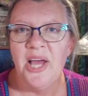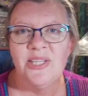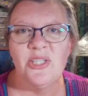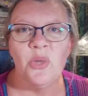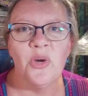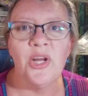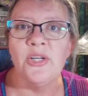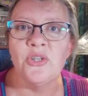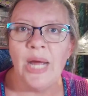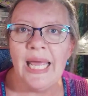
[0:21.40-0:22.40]
So we're
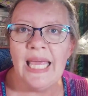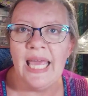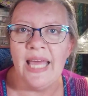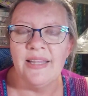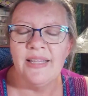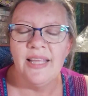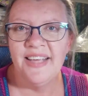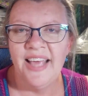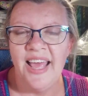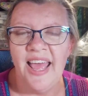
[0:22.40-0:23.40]
going to try again
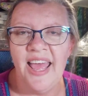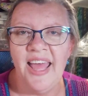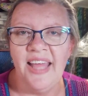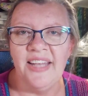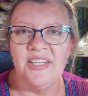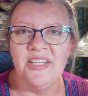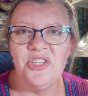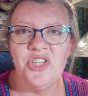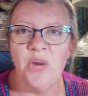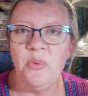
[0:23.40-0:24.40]

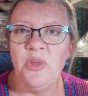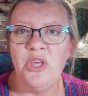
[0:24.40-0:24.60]
and share